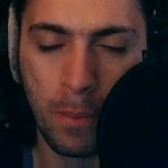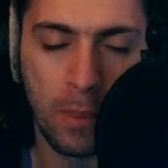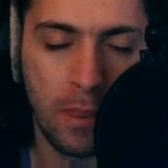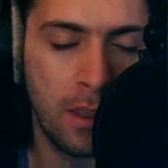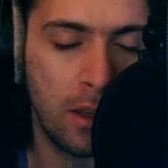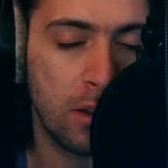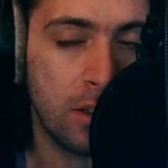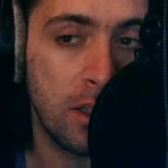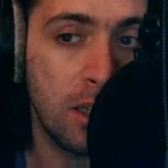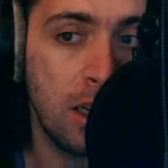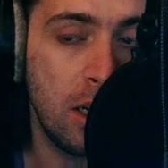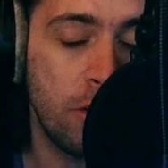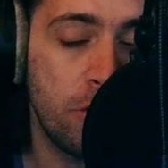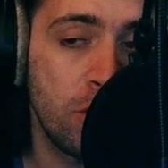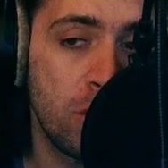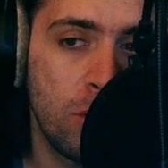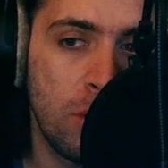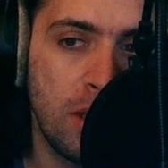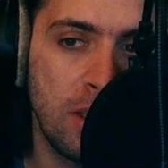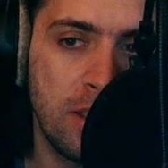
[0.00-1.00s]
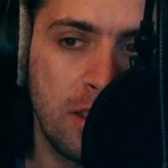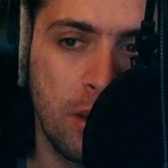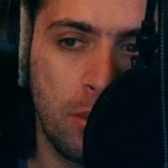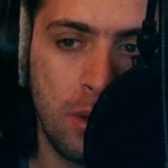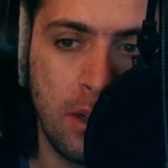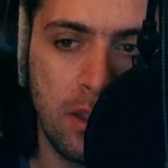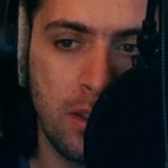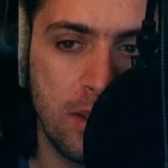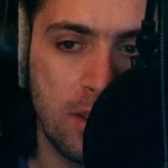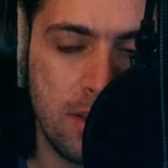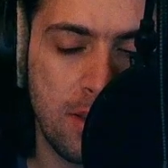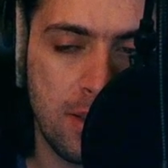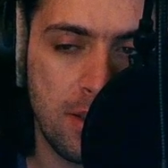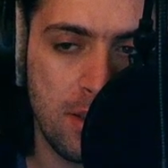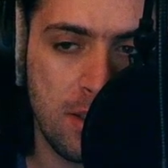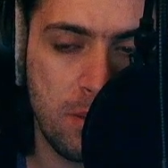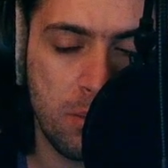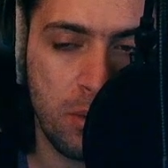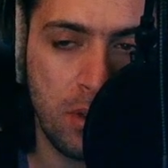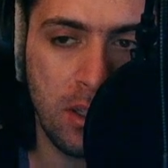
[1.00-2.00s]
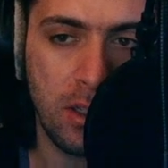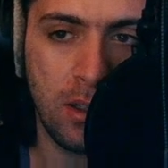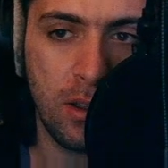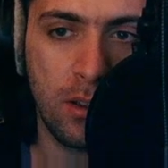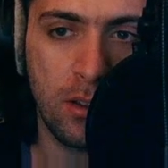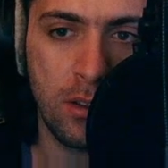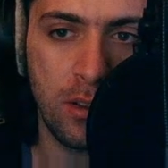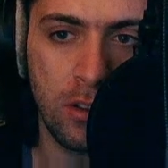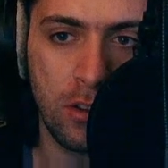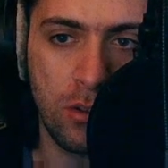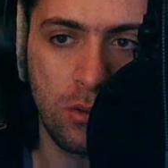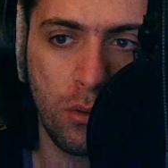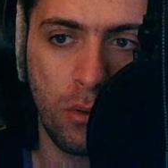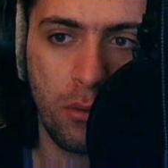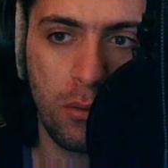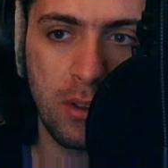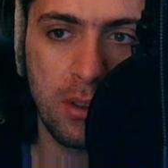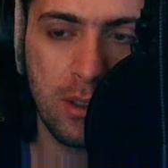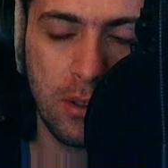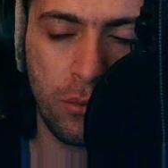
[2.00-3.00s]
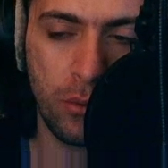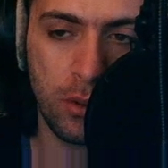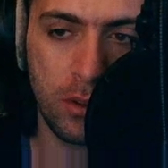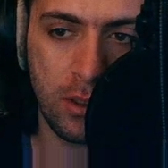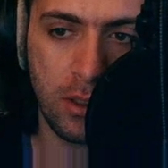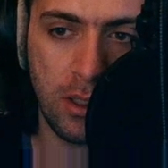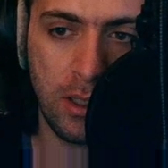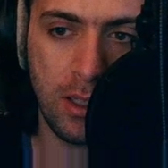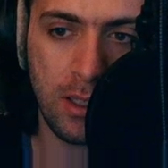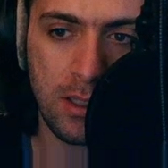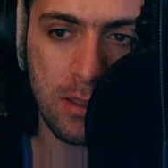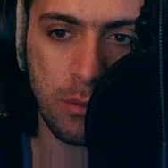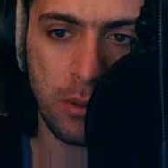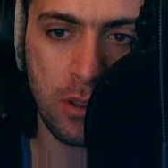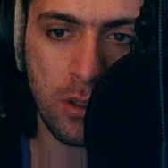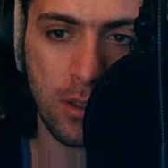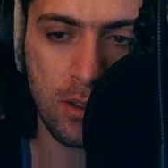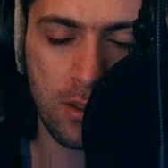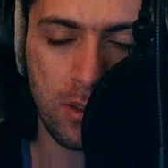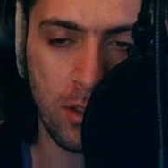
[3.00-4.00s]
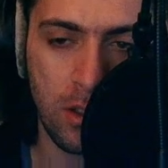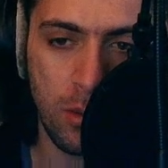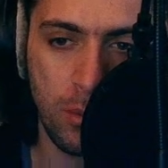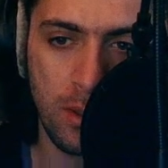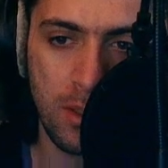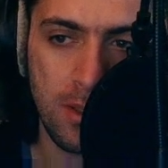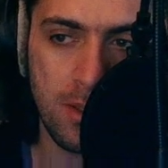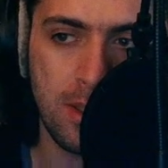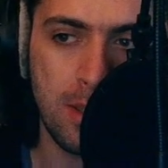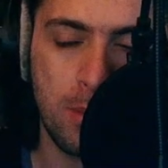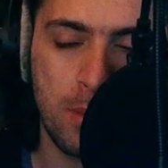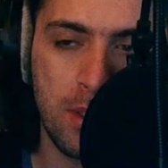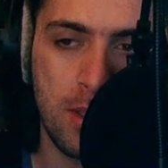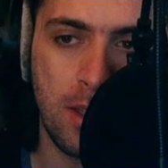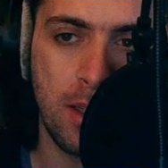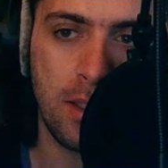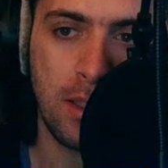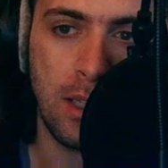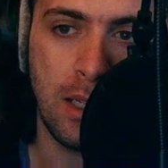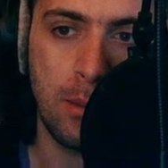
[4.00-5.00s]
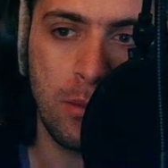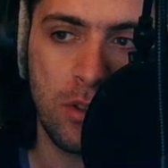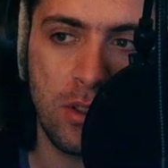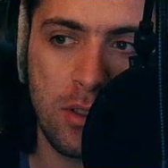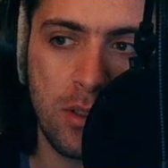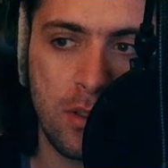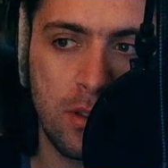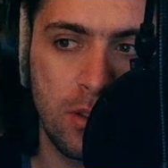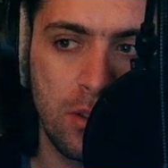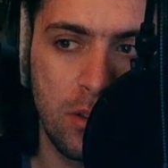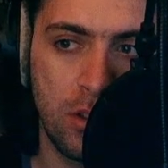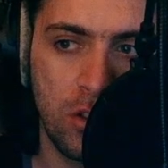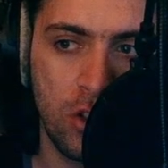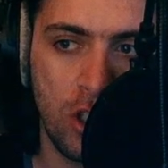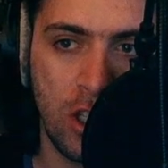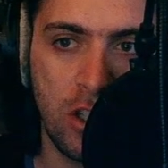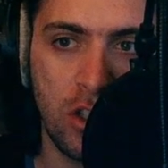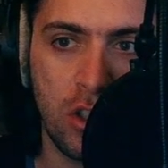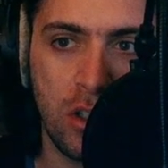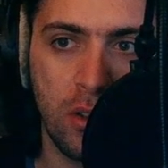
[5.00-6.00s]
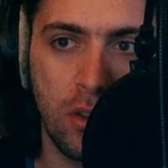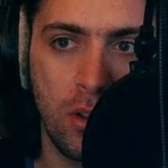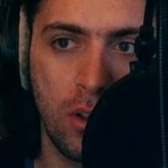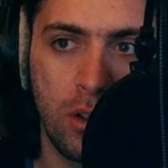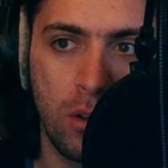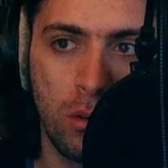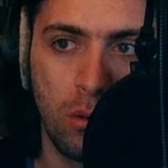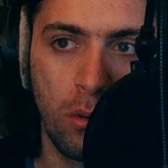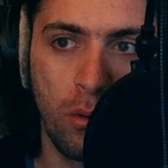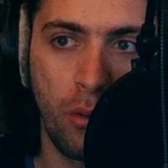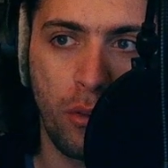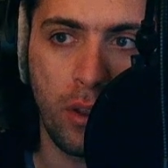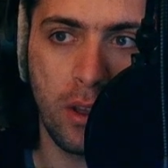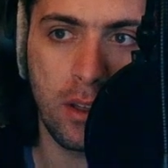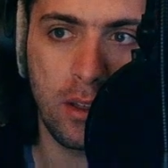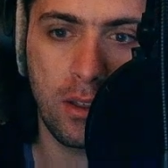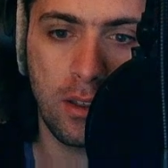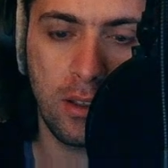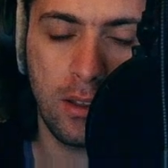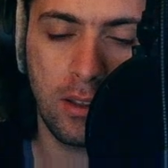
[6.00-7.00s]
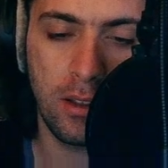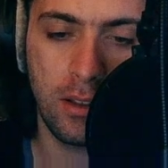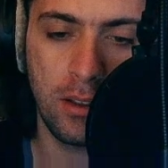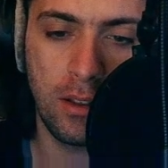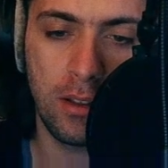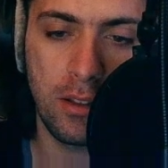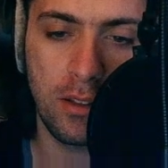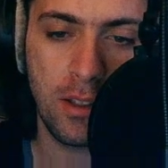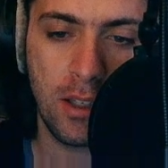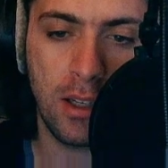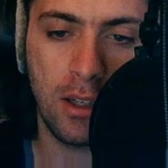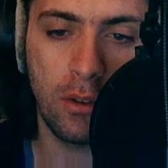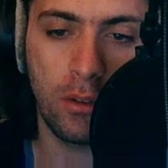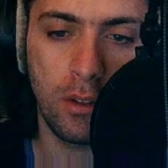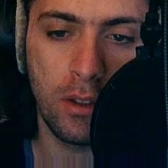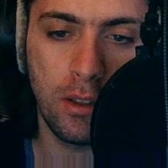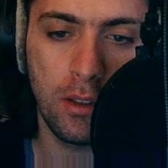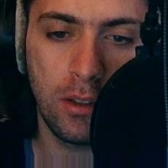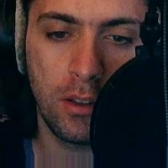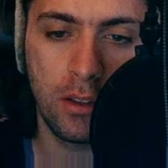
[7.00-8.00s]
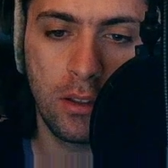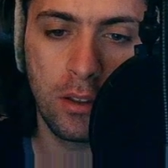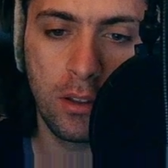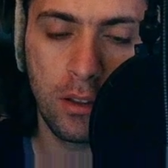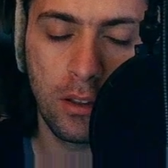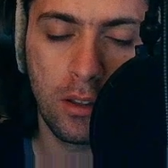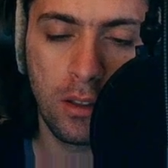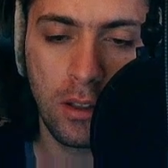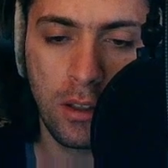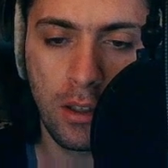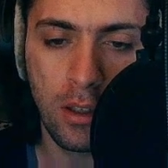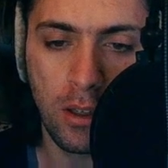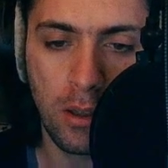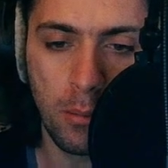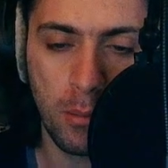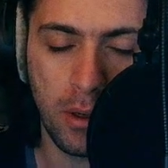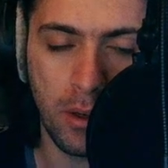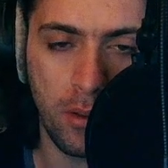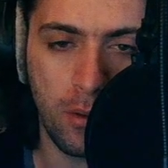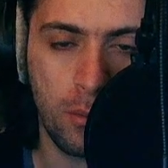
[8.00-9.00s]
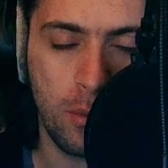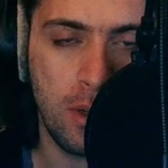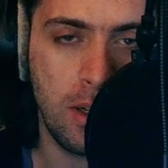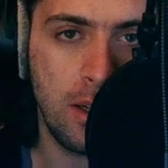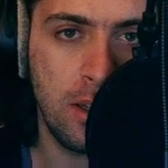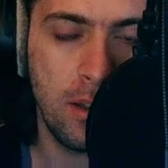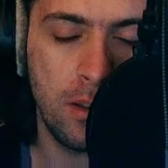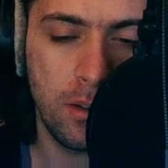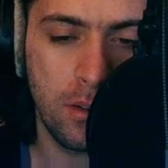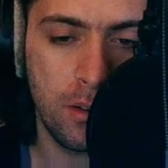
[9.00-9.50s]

Okay, I have no idea why this is spread out into 3 different clicks, because it always seems like I'm just changing the whole thing entirely. By the way,